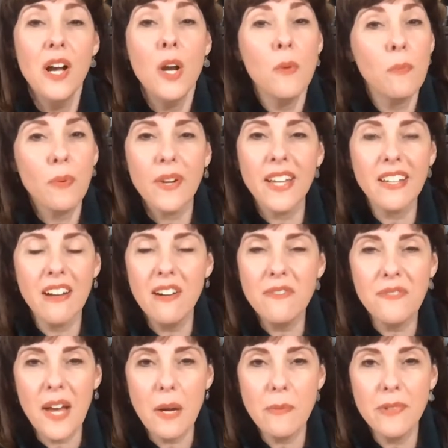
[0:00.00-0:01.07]
bring a
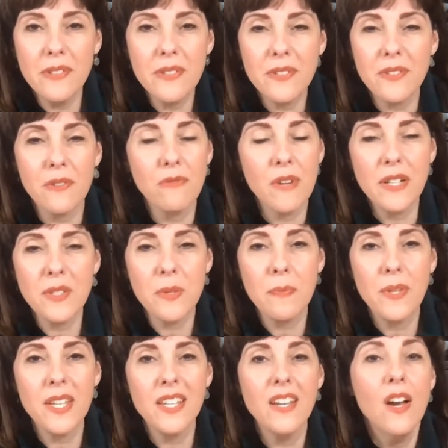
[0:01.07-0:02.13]
fabulous
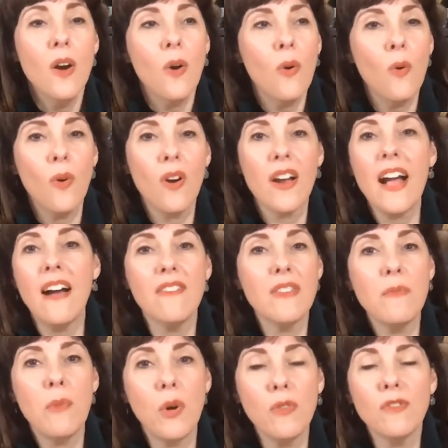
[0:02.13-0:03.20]
recipe or have them
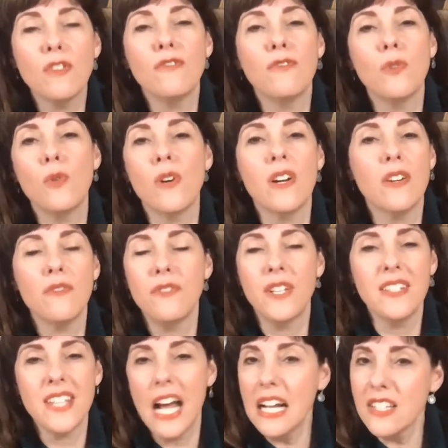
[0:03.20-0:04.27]
over for
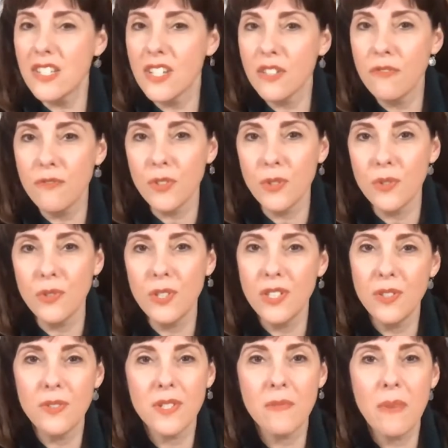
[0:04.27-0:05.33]
fantastic food
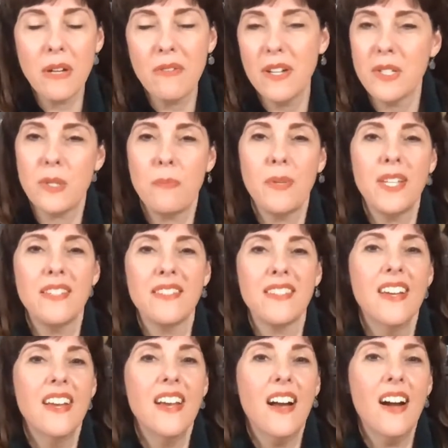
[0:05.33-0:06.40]
using my recipes.
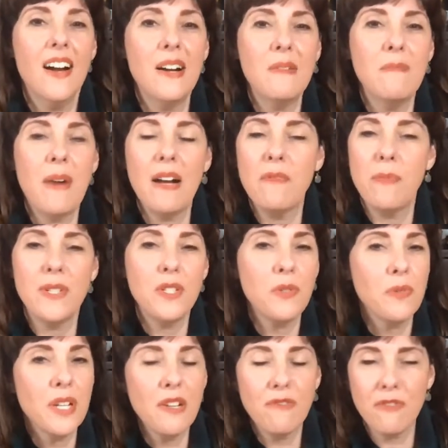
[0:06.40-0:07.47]
I've been
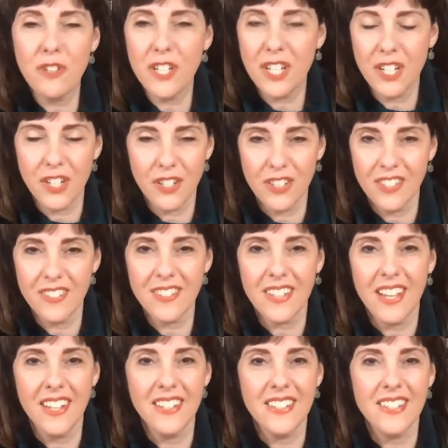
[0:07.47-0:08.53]
doing it for years,
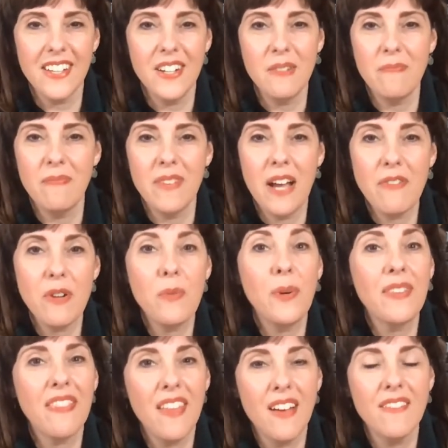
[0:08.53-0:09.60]
and
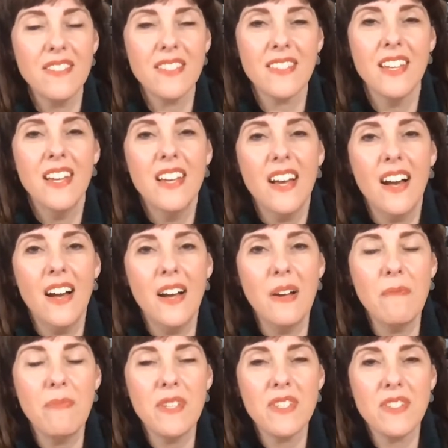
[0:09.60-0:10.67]
everyone loves
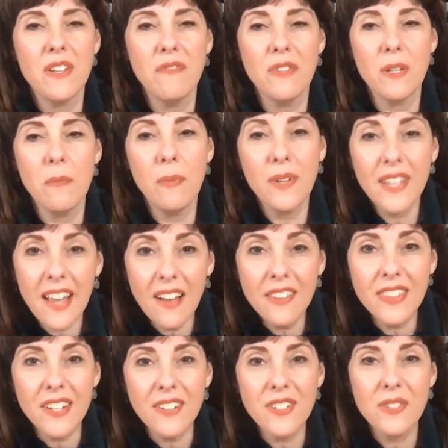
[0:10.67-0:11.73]
the stuff that I'm putting out
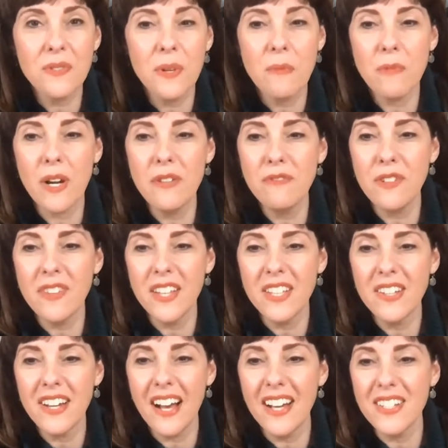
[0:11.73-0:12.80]
there, so I'm grateful that you
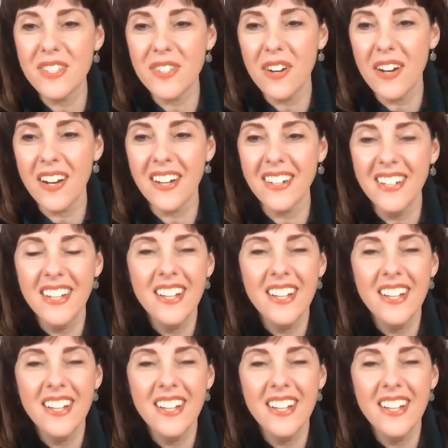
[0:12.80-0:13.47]
guys are